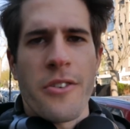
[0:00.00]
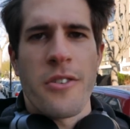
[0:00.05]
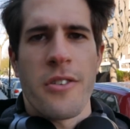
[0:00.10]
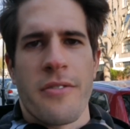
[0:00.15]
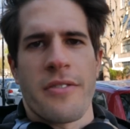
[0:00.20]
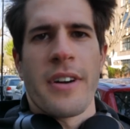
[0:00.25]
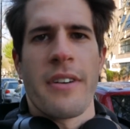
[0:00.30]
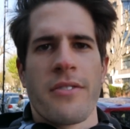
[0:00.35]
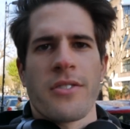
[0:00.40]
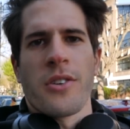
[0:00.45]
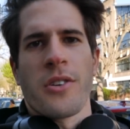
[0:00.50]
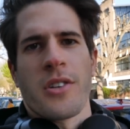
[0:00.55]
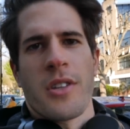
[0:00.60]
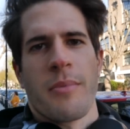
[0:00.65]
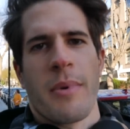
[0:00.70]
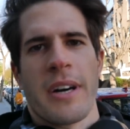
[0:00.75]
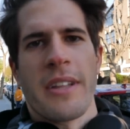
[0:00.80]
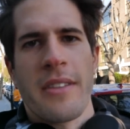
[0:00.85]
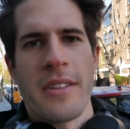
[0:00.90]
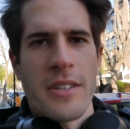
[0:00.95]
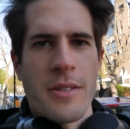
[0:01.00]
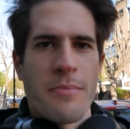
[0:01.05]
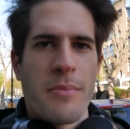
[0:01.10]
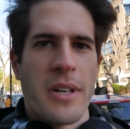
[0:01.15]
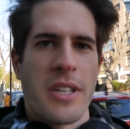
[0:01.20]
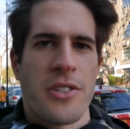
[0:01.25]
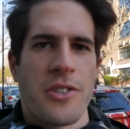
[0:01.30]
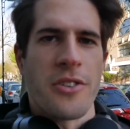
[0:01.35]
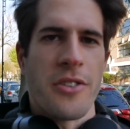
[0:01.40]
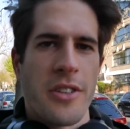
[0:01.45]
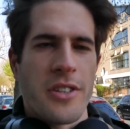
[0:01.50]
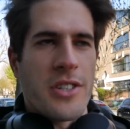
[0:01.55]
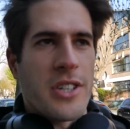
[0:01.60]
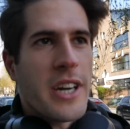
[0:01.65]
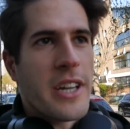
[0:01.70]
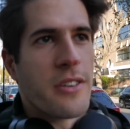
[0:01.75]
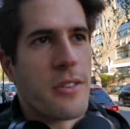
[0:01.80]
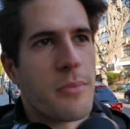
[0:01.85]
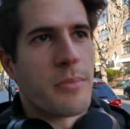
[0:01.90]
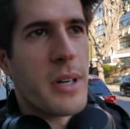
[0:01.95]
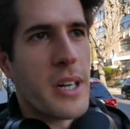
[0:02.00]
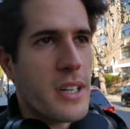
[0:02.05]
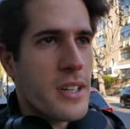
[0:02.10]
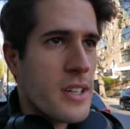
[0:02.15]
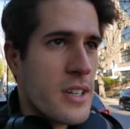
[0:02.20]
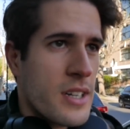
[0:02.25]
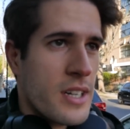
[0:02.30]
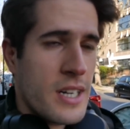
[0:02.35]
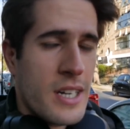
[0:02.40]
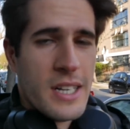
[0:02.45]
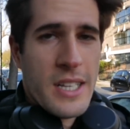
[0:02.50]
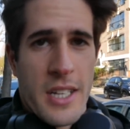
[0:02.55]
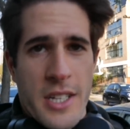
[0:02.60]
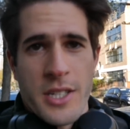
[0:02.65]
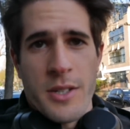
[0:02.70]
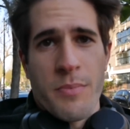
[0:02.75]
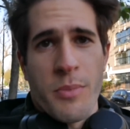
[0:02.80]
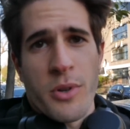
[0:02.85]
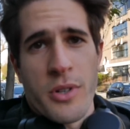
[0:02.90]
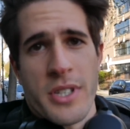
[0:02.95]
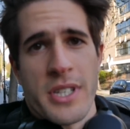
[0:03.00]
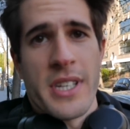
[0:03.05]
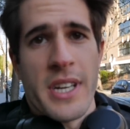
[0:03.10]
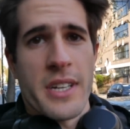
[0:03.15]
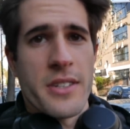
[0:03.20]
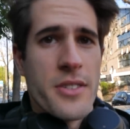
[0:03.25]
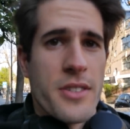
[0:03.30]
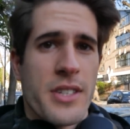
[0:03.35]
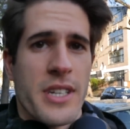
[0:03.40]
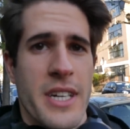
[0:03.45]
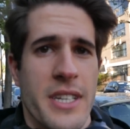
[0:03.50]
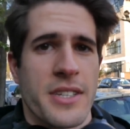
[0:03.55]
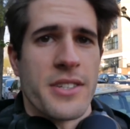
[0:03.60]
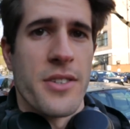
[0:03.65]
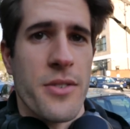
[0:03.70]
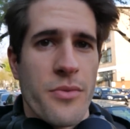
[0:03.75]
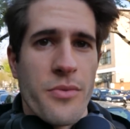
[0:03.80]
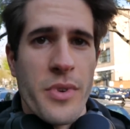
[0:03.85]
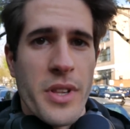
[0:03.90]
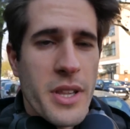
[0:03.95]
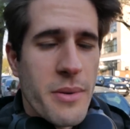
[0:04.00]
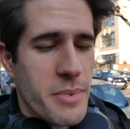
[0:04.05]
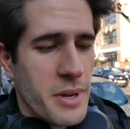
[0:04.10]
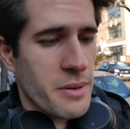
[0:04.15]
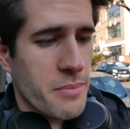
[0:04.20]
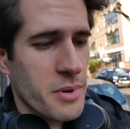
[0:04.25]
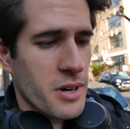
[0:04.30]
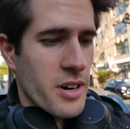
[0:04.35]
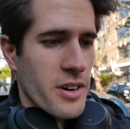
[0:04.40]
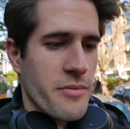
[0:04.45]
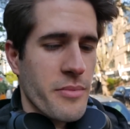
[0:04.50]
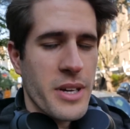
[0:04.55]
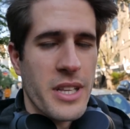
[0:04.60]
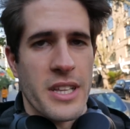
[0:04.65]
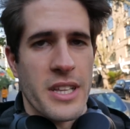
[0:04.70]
if I've talked about this much on the channel, but sports and exercise is a really big part of my